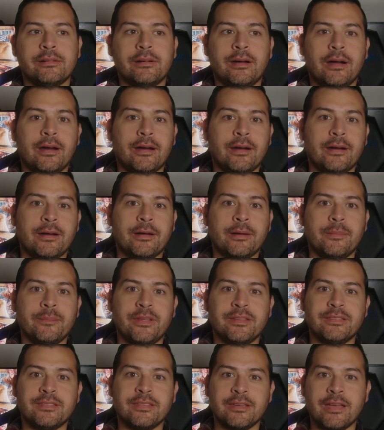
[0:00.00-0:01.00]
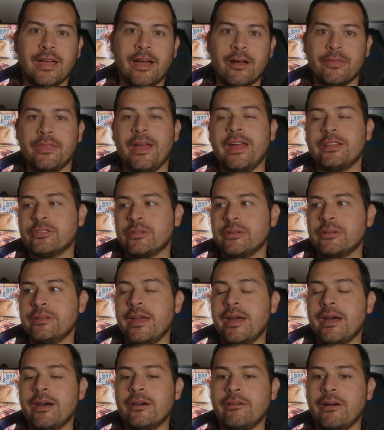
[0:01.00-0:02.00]
and seeing how that turned
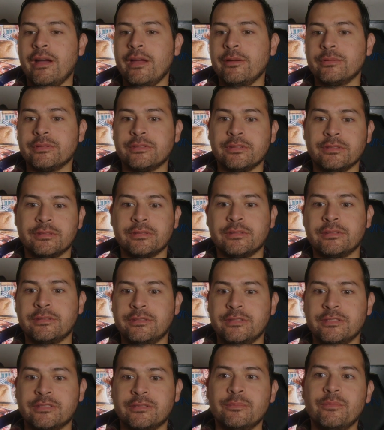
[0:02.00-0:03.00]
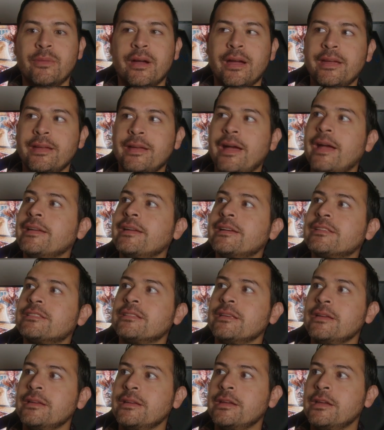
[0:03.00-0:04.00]
out, I was just
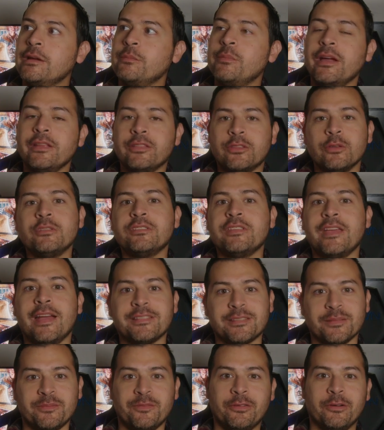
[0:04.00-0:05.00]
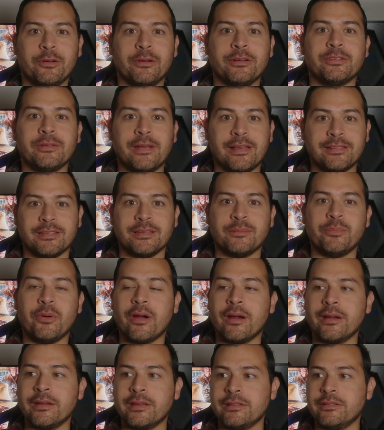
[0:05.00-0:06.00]
my enthusiasm for Jurassic
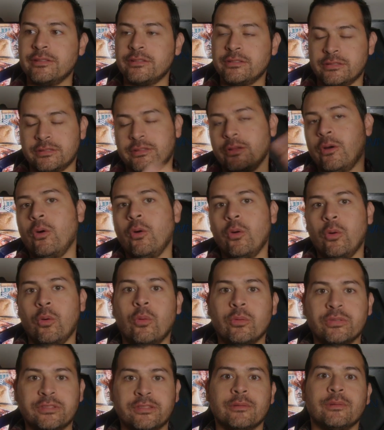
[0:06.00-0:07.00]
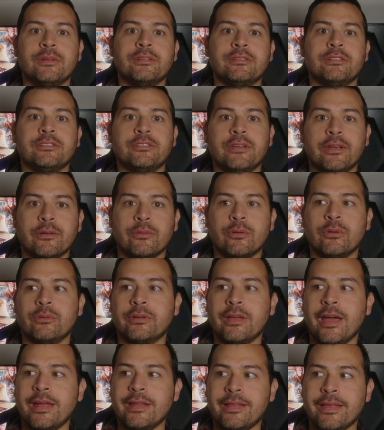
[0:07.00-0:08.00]
Park and just the whole series in general
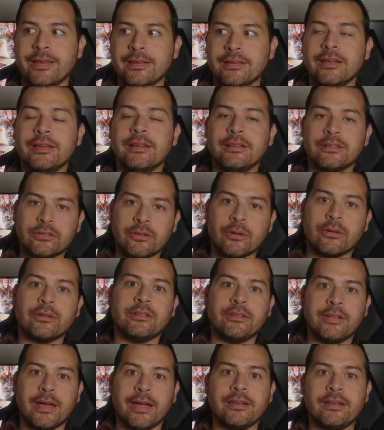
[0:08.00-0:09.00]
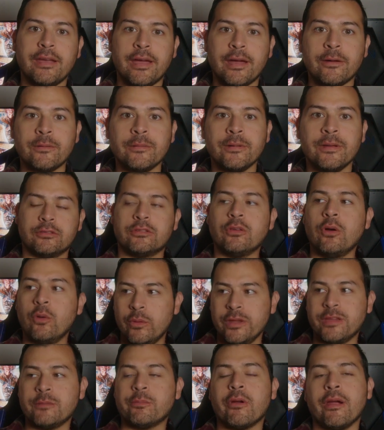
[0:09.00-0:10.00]
kind of like started to die down. So a
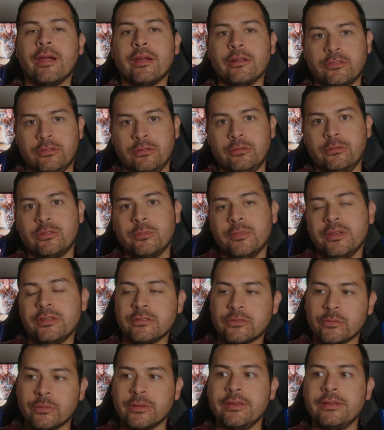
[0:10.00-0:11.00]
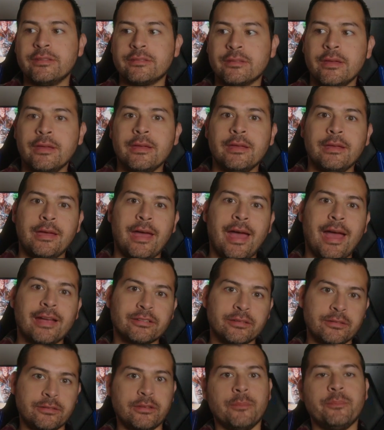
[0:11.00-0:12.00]
week prior to Dominion's release, I
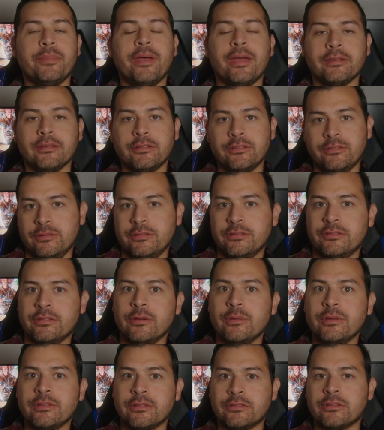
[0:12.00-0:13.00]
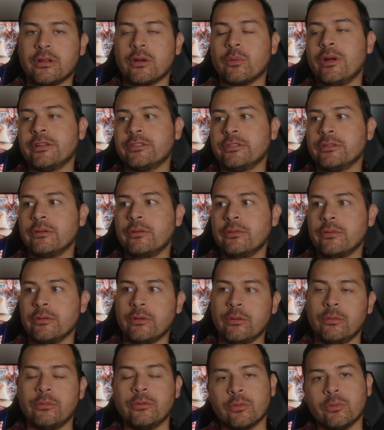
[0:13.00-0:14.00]
actually jumped back into the series and started watching all the
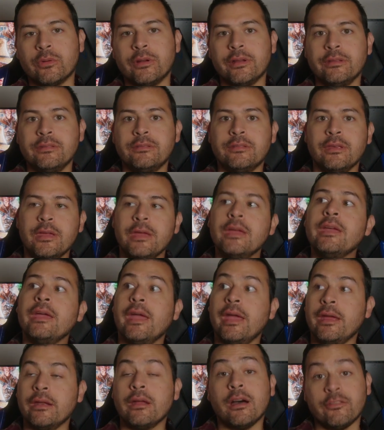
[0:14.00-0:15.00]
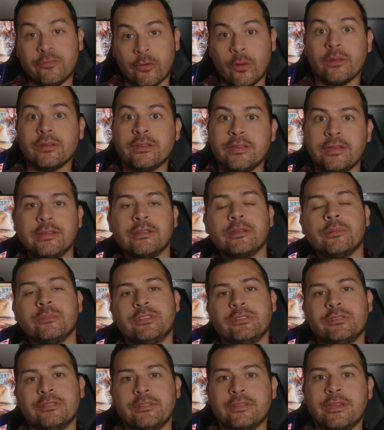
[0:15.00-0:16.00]
older ones and Fallen Kingdom,
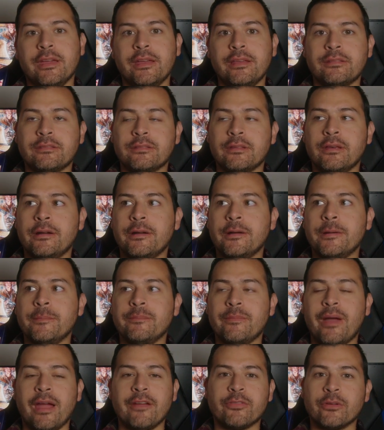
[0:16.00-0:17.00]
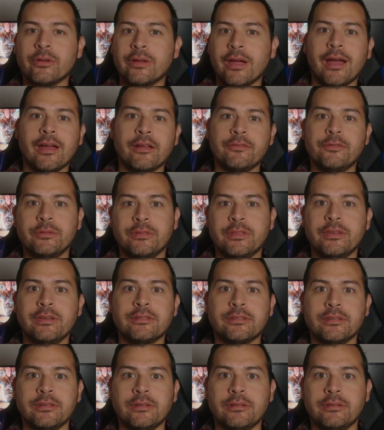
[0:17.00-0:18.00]
just in case I forgot a few
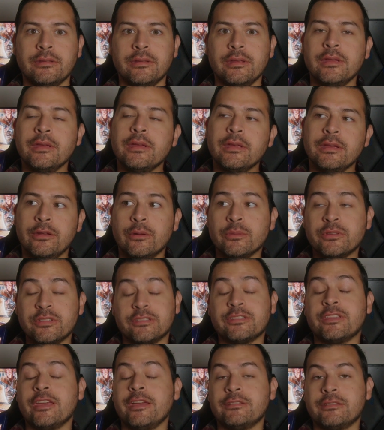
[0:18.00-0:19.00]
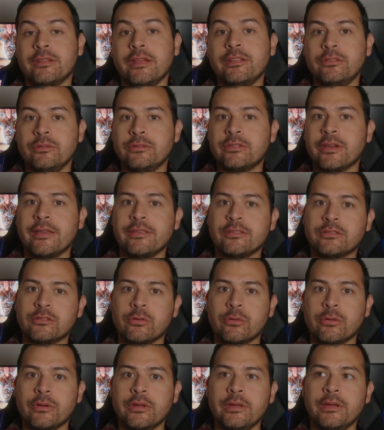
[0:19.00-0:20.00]
things, and just in case they do tie the
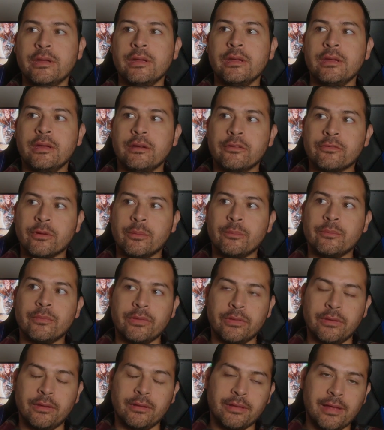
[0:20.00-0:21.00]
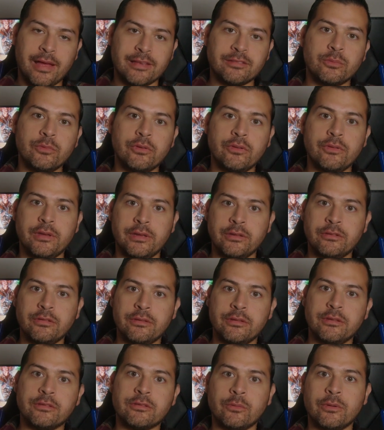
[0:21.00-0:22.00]
story from the last movie into
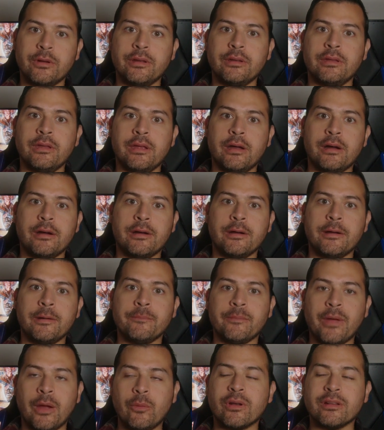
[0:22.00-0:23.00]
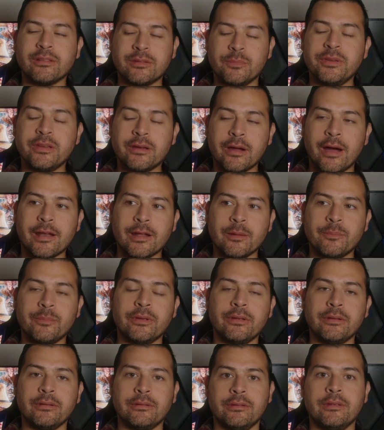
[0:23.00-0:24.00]
this one. I wanted to be caught up
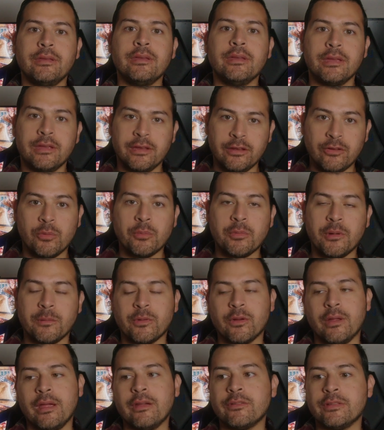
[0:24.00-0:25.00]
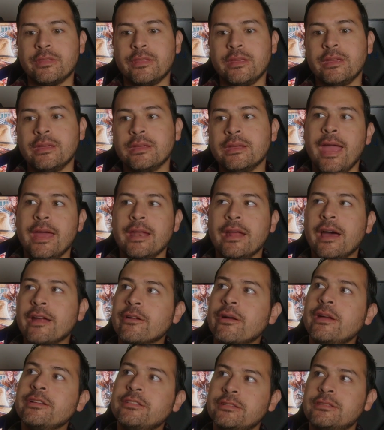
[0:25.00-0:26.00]
and remember everything. And I
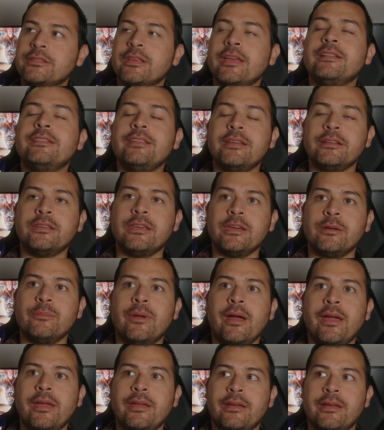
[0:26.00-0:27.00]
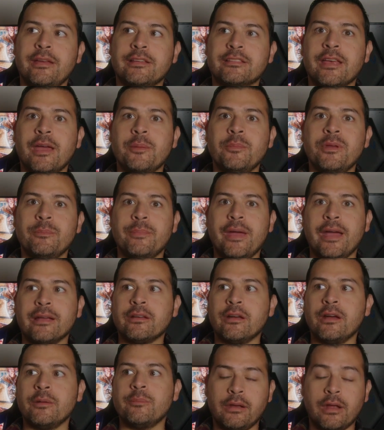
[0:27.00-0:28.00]
don't know, it did get my excitement
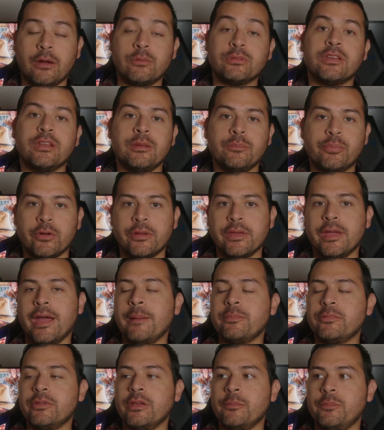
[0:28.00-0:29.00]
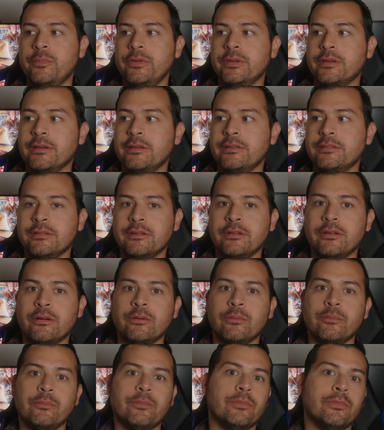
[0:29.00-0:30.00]
back up, and I was getting pretty hyped up because
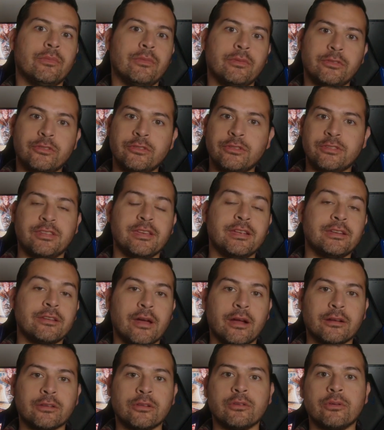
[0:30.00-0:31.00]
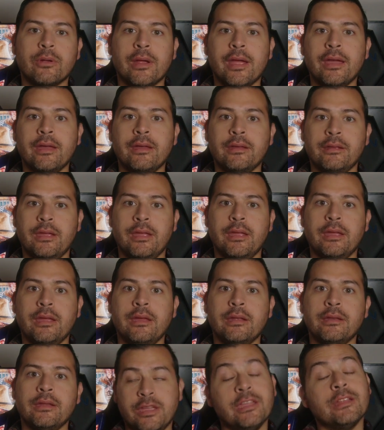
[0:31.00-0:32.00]
seeing Dr. Grant
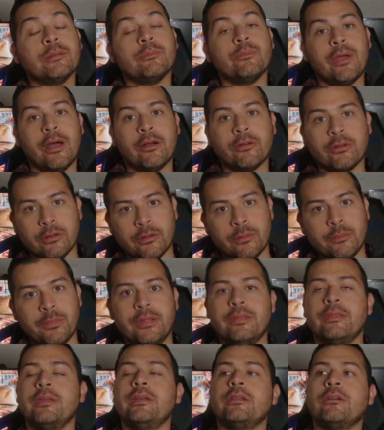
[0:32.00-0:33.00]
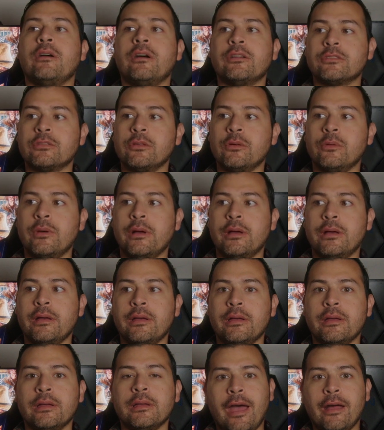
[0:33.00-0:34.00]
and Ian Malcolm, and then also
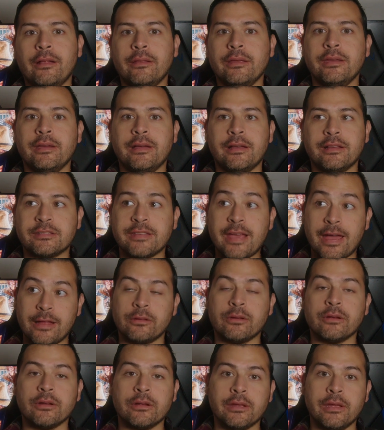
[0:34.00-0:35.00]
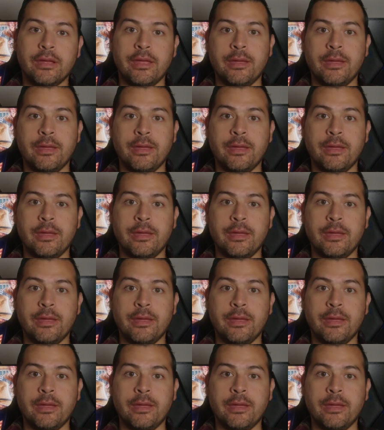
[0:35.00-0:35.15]
Ali Sattler